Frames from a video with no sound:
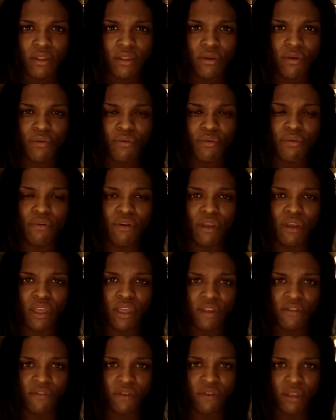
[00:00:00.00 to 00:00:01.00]
you're
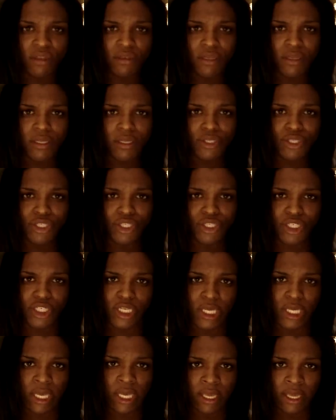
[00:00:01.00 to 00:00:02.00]
even a
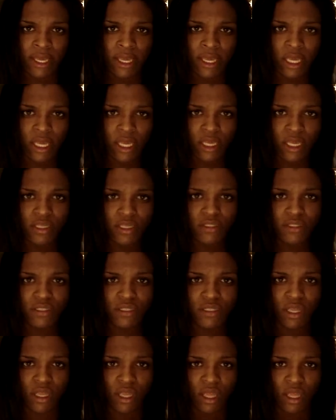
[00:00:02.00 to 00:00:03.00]

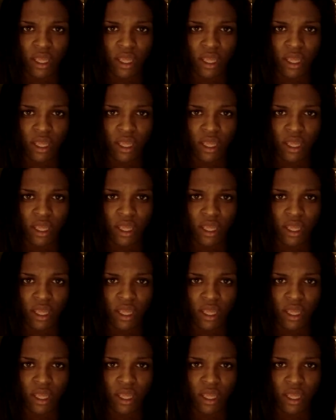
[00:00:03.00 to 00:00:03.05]
cheat